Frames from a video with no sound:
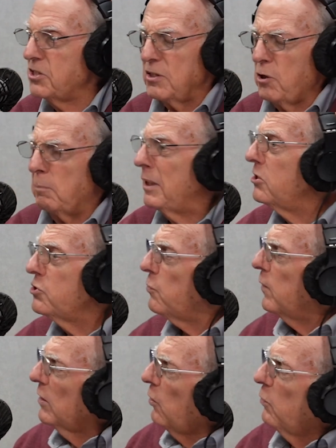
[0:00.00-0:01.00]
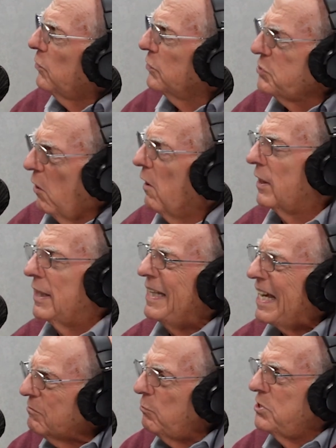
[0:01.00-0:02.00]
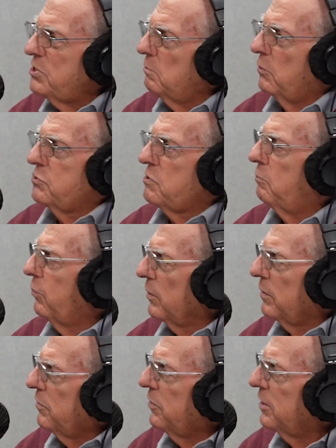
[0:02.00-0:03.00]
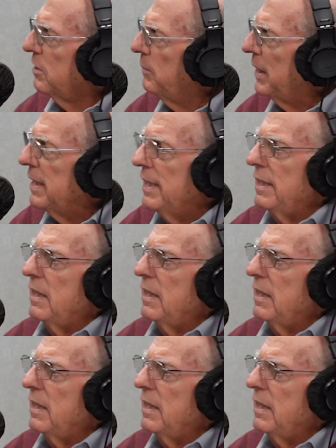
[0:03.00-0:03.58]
And nobody is doing local talk. And that was the most important thing to me, yeah.